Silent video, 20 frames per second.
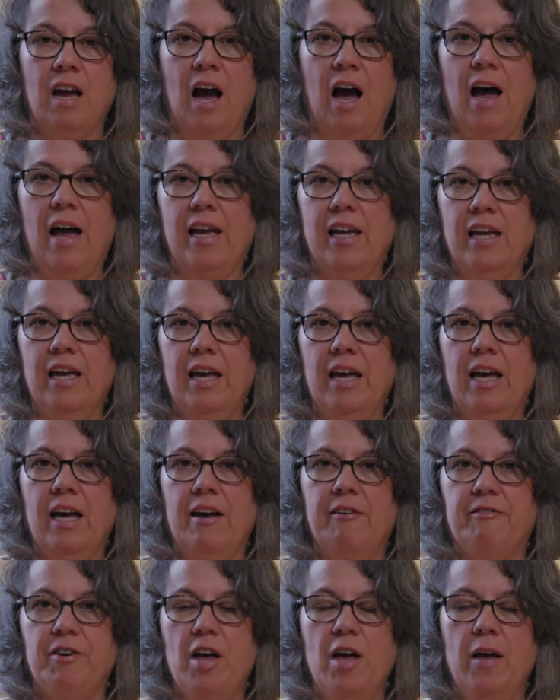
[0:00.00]

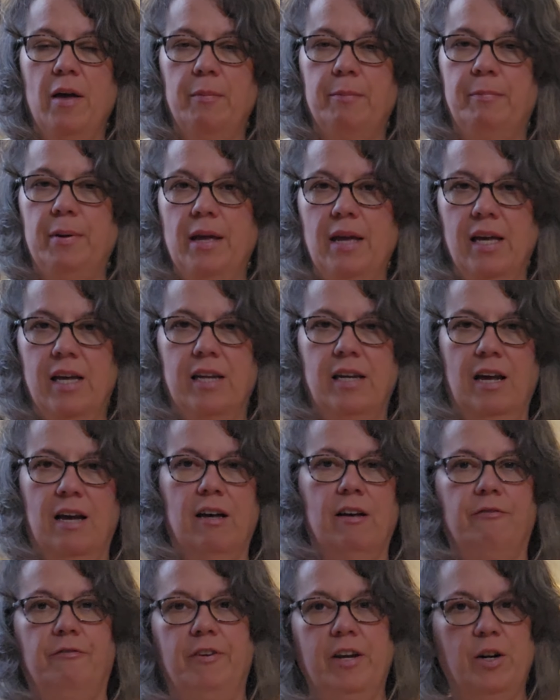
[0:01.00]
have been
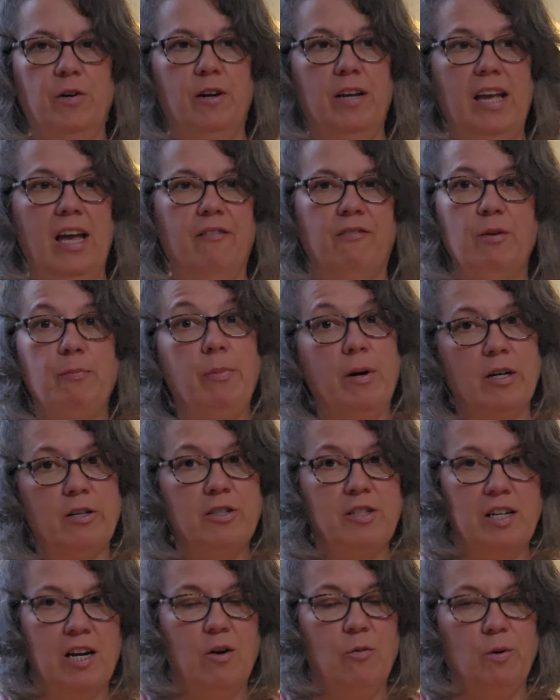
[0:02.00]
a very heavy
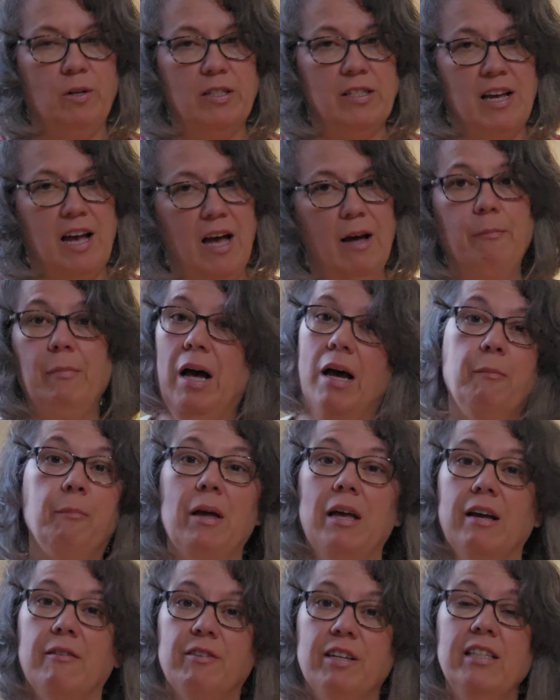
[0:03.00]
person at one time. I'm
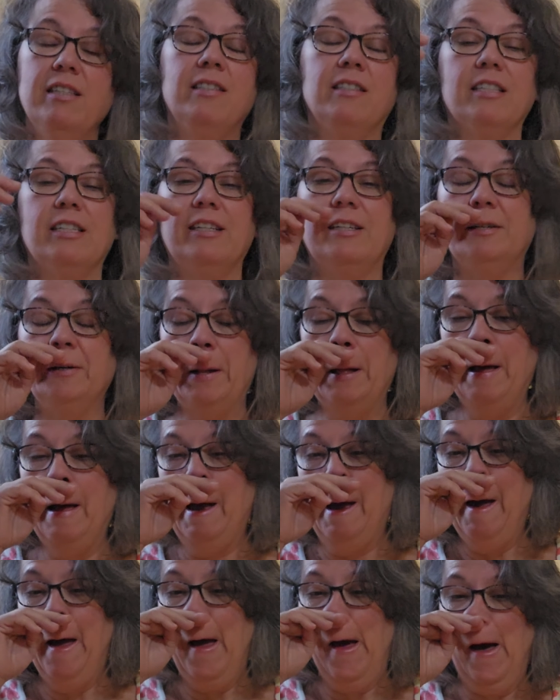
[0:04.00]
heavy still.
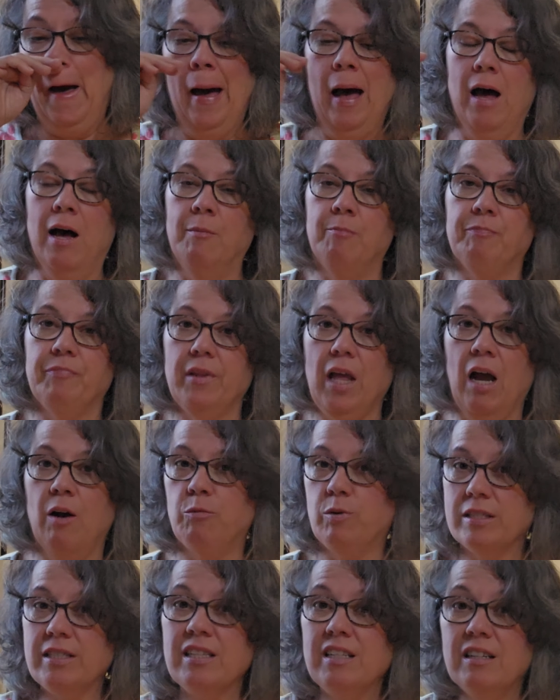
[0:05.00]
I
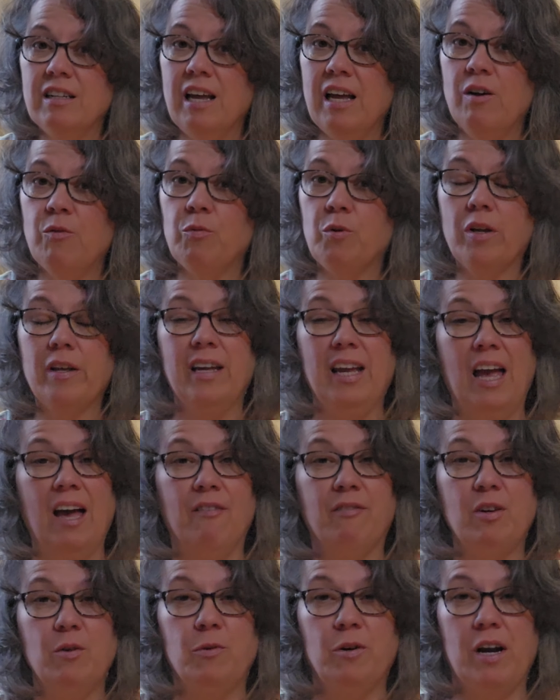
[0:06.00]
wasn't really
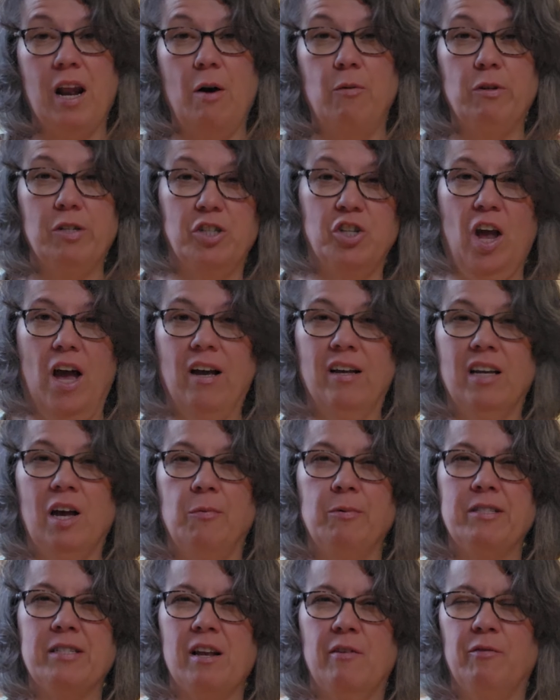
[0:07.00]
heavy when I was young. I
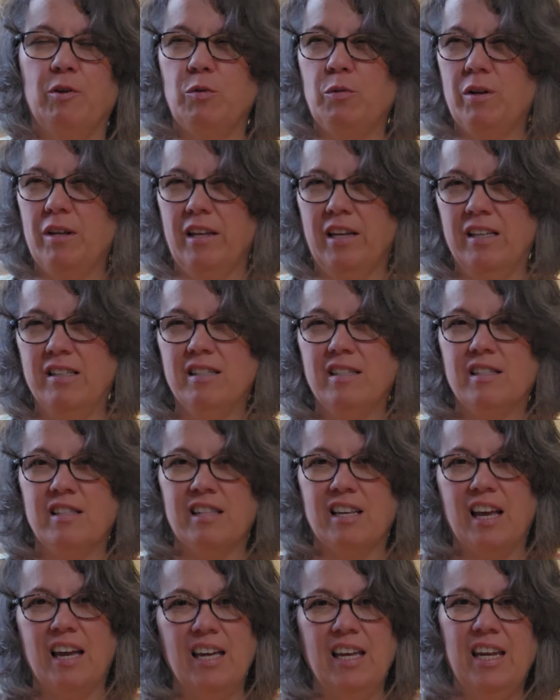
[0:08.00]
was never really
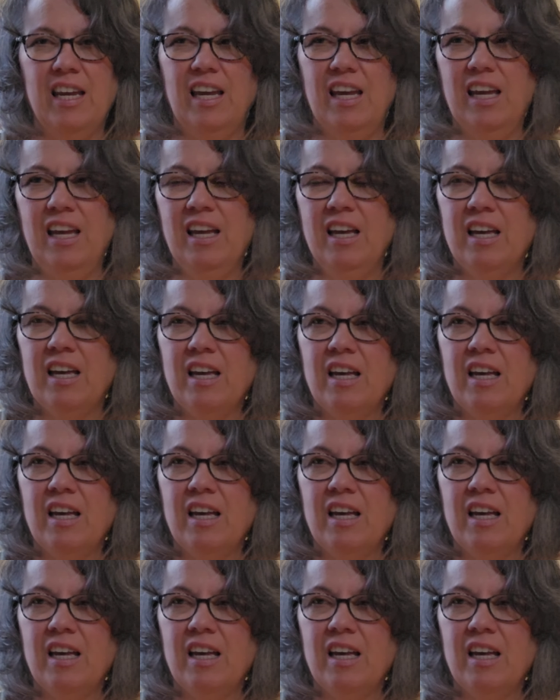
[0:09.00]
skinny,